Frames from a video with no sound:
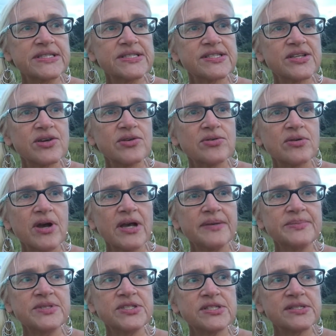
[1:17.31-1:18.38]
So
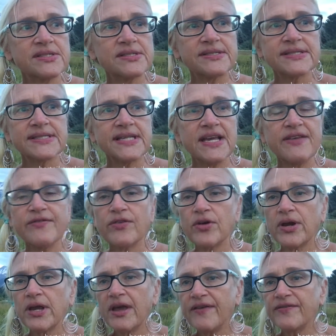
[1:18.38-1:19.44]
I'm just
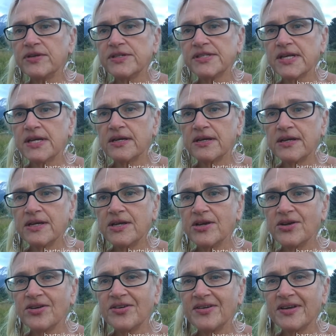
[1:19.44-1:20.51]
savoring every second
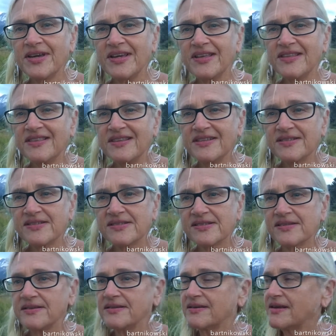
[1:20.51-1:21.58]
here in
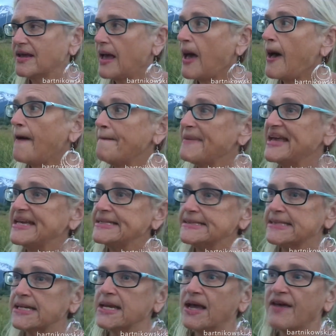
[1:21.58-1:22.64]
this
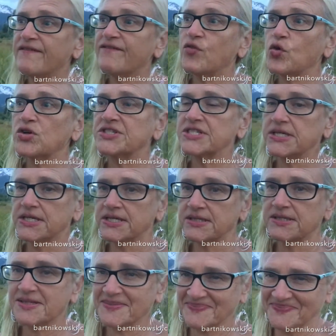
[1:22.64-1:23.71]
amazing
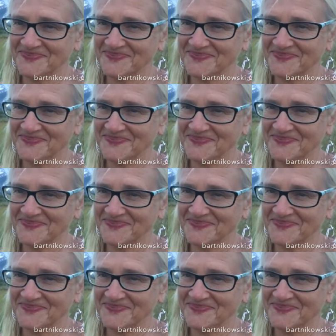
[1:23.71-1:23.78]
vortex,